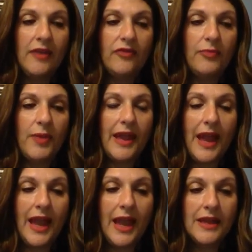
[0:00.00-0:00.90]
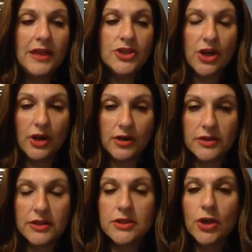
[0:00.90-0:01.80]
if by any
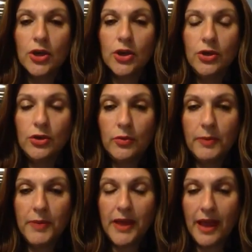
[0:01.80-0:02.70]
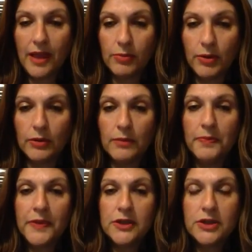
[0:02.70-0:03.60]
chance you would be
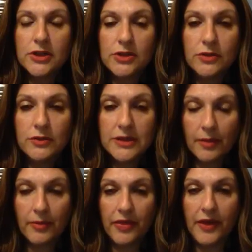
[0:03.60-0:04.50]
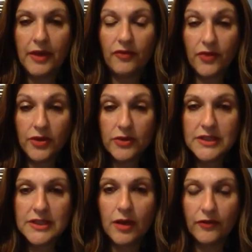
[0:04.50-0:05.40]
able to do something for
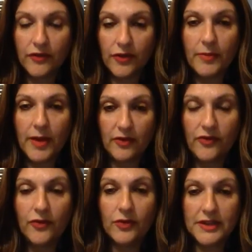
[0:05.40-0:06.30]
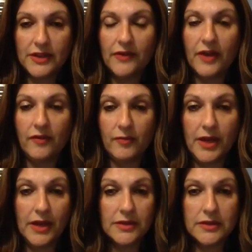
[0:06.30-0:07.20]
yourself for about 45
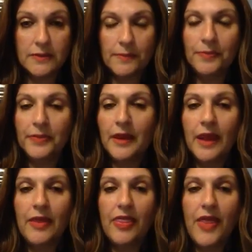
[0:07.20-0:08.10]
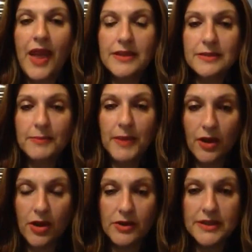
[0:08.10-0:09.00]
minutes. And that's
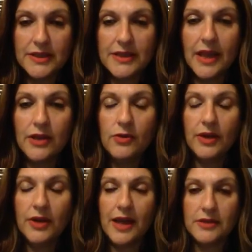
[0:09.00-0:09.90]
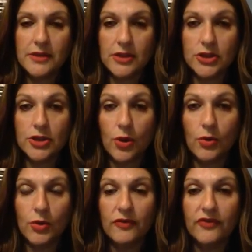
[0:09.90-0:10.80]
because then you can enter the
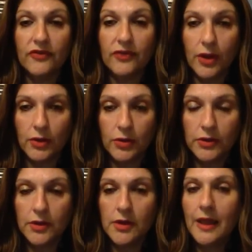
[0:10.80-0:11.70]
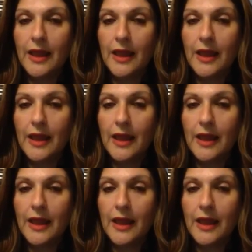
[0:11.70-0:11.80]
zone of flow.